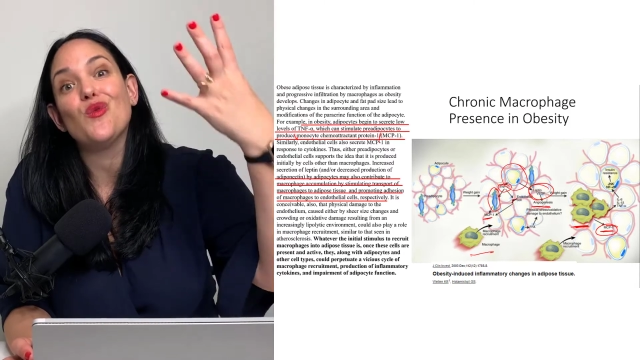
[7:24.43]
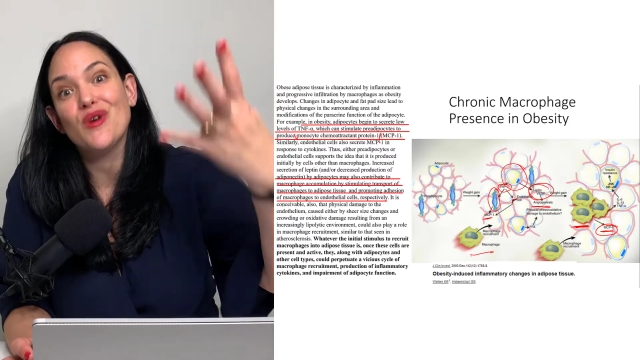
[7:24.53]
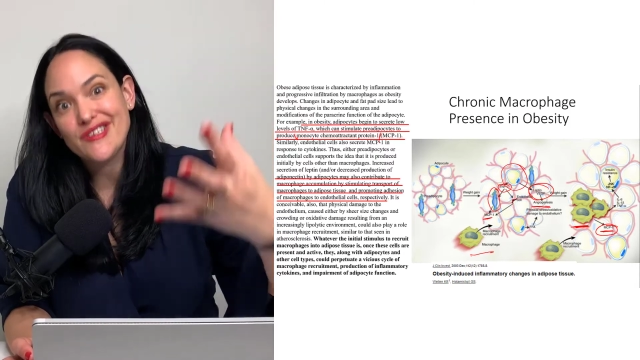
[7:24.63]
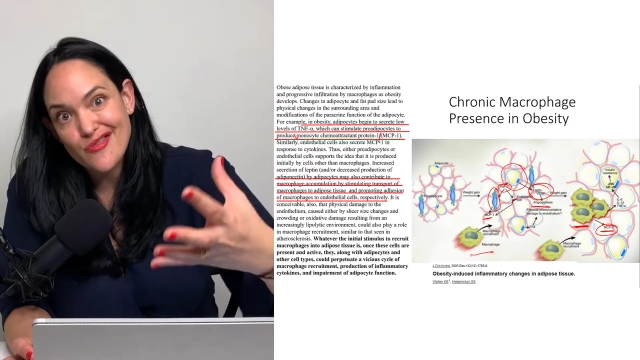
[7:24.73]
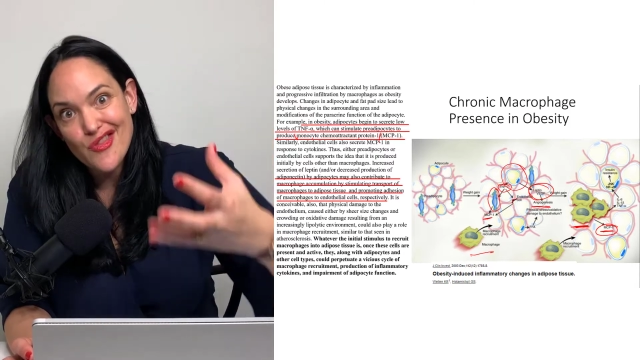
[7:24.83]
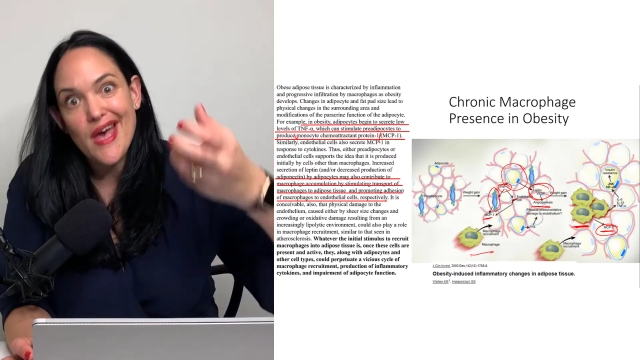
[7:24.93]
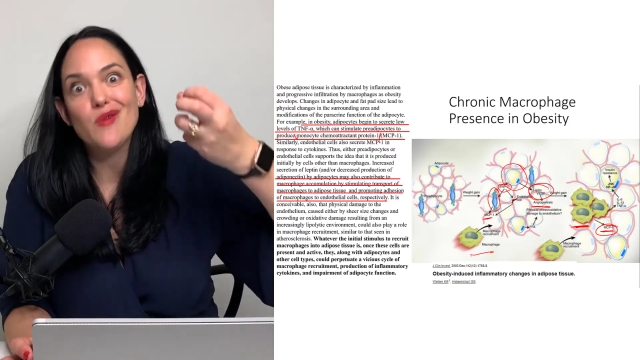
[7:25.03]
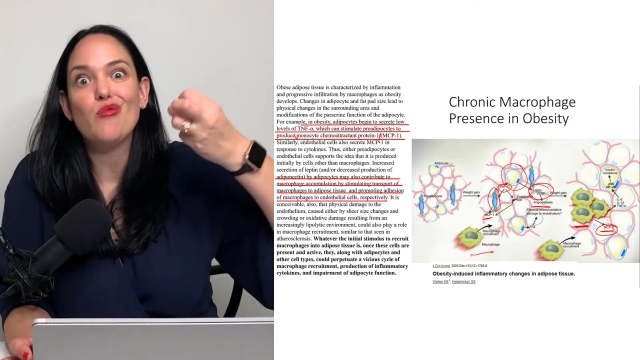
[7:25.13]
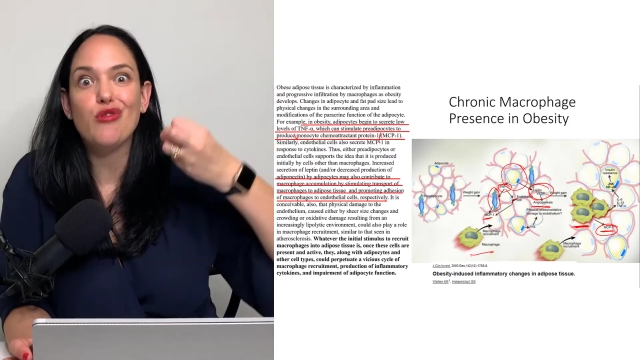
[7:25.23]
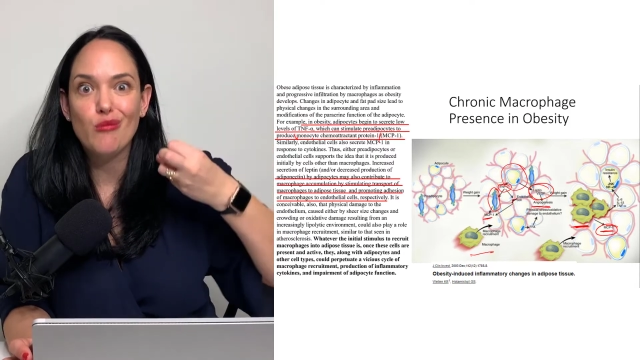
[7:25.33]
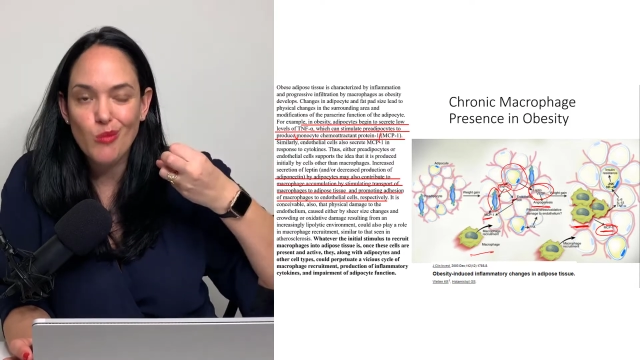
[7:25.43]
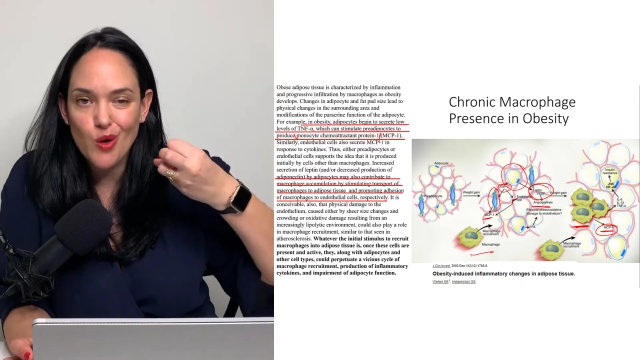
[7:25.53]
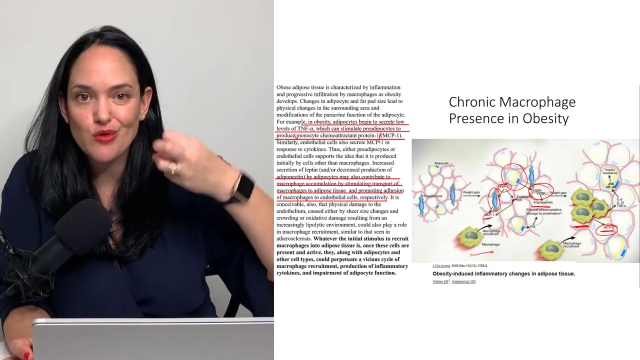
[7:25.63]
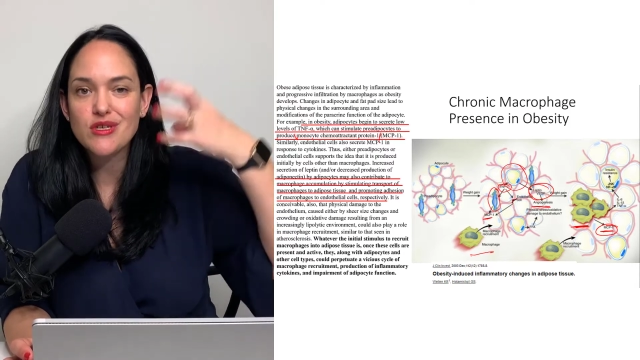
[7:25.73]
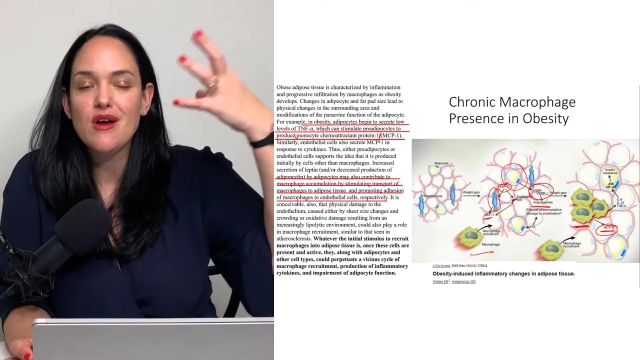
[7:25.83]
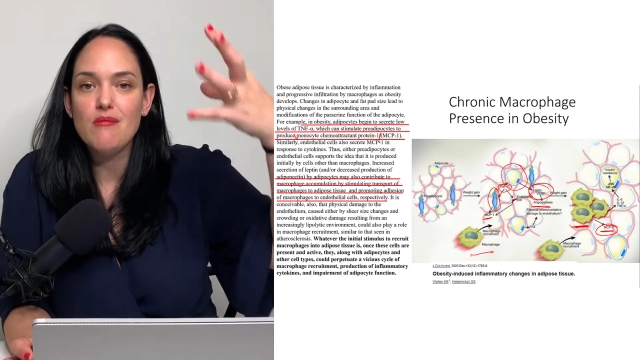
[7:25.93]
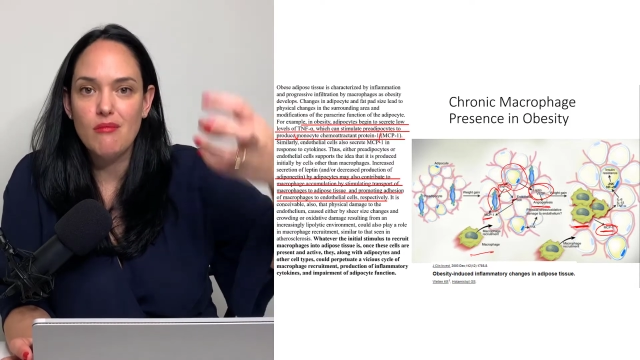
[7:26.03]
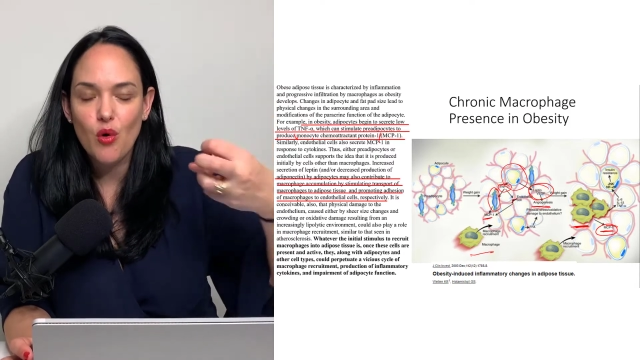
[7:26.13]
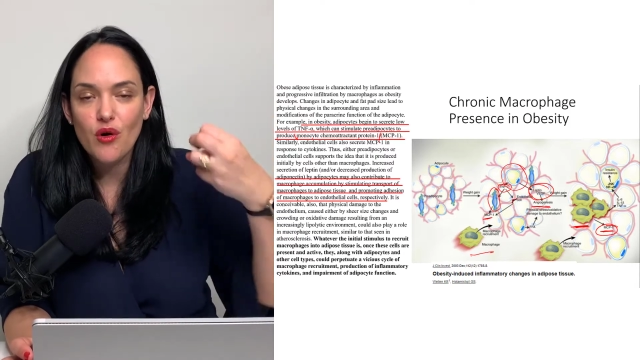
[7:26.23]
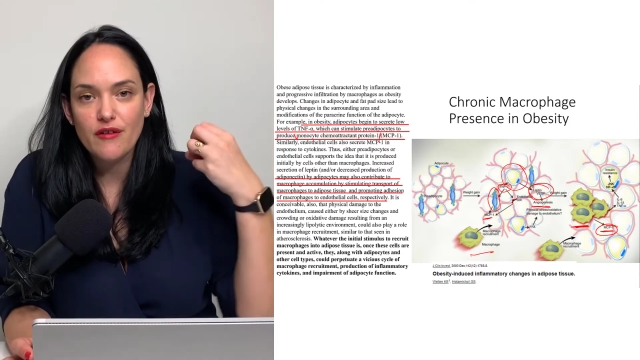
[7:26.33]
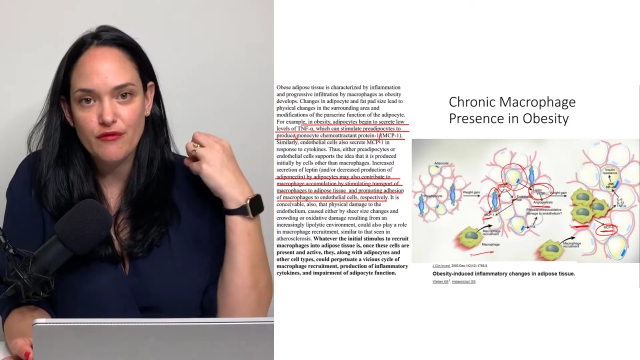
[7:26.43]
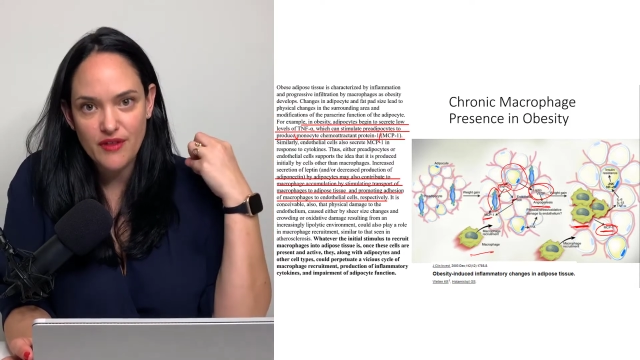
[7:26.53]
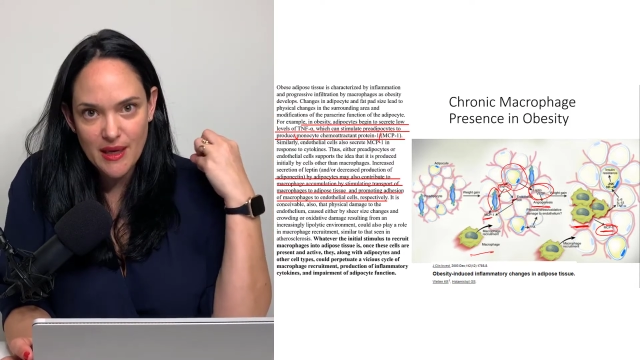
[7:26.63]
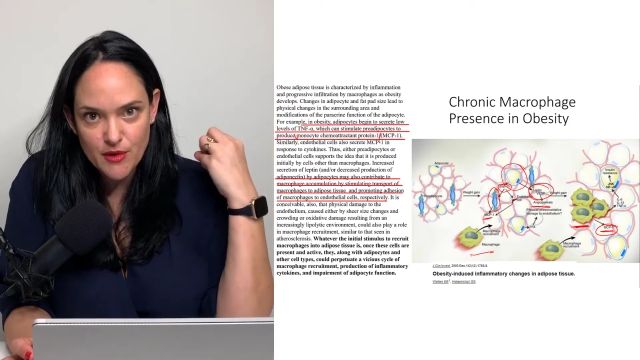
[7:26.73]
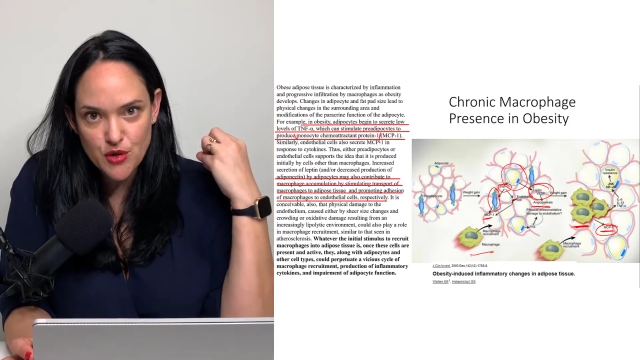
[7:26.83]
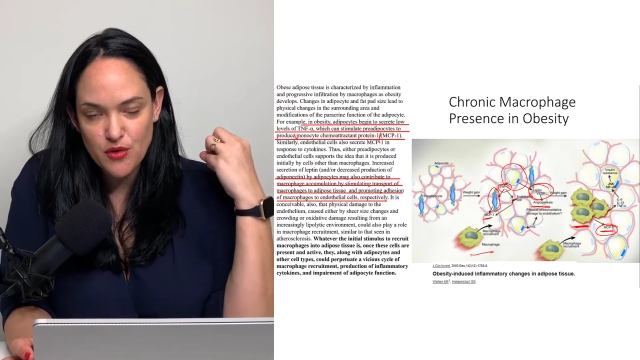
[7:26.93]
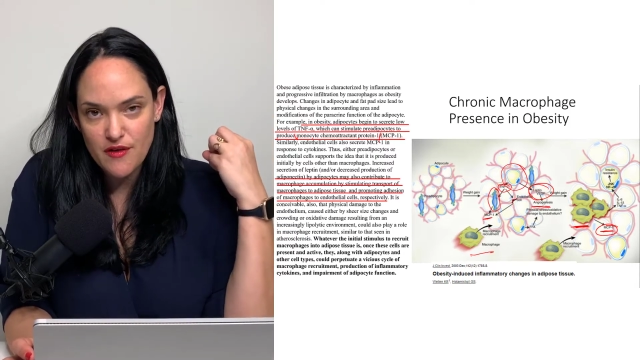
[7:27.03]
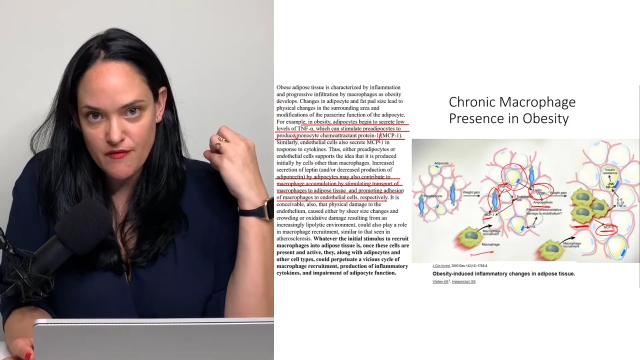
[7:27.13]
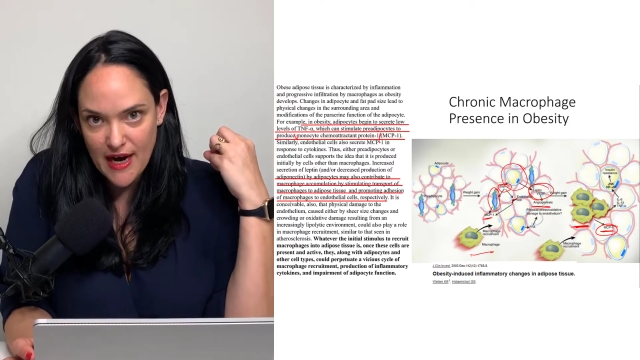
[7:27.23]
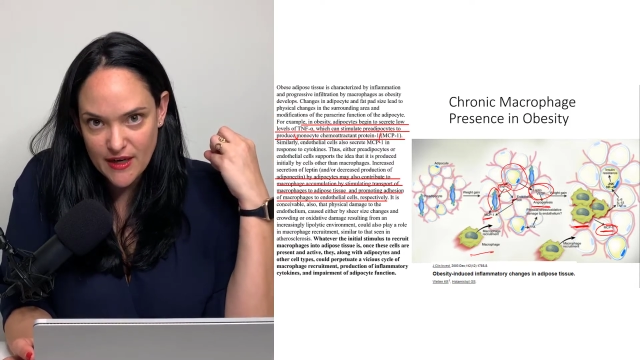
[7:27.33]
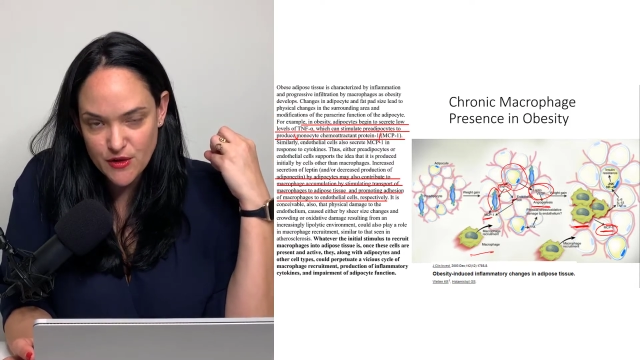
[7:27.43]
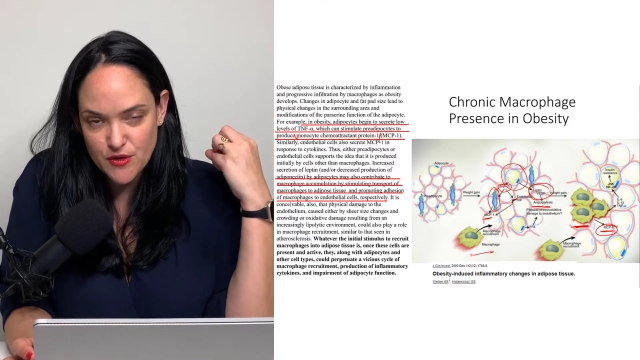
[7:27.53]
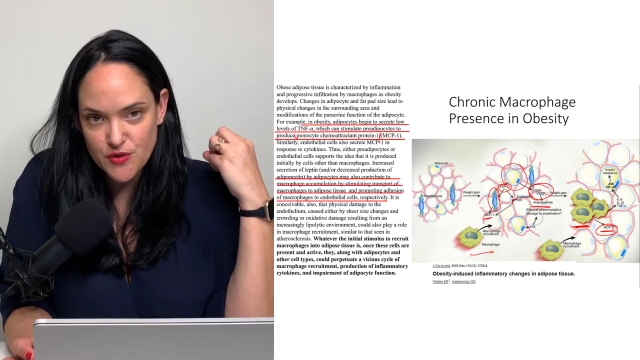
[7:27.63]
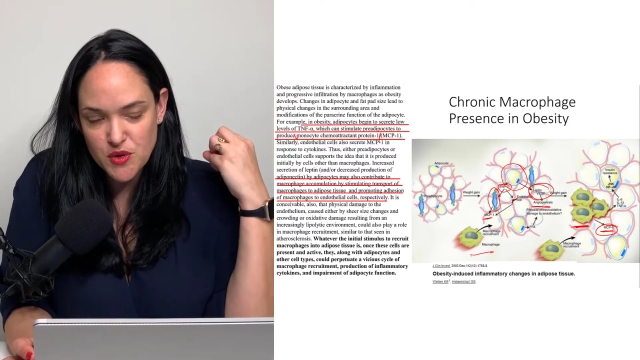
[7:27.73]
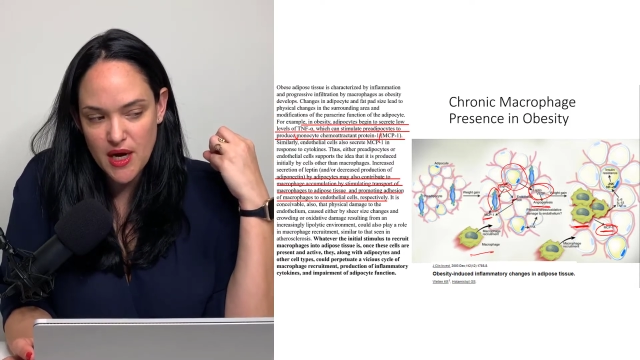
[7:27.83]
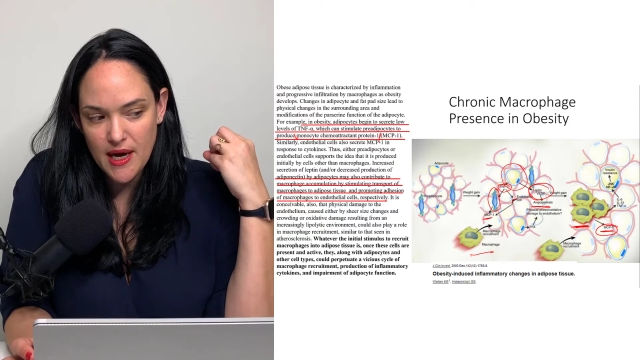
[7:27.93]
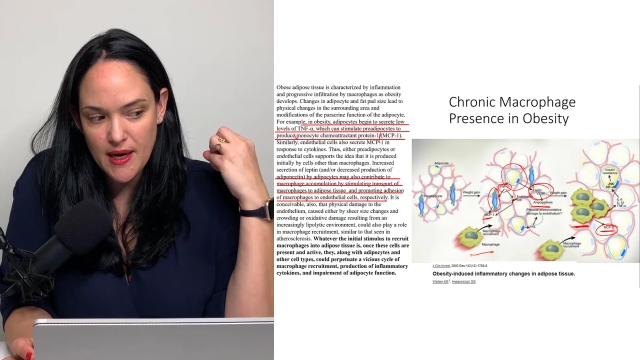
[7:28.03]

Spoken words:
which then promote more inflammatory factors